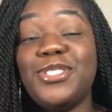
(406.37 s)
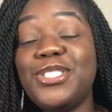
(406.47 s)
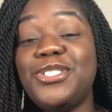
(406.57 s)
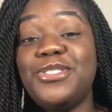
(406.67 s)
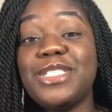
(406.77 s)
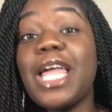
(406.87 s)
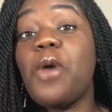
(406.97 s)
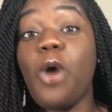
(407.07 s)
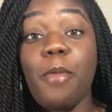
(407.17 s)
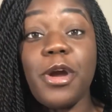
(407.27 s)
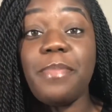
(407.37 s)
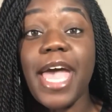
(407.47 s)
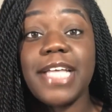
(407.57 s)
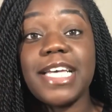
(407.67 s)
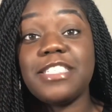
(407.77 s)
just using like Walmart
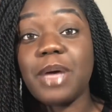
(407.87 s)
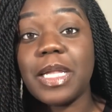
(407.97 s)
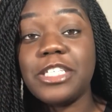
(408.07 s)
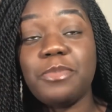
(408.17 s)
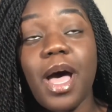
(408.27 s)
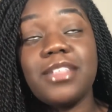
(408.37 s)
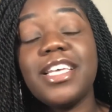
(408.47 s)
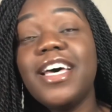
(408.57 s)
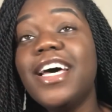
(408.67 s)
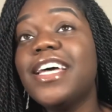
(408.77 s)
bags as my lunchbox.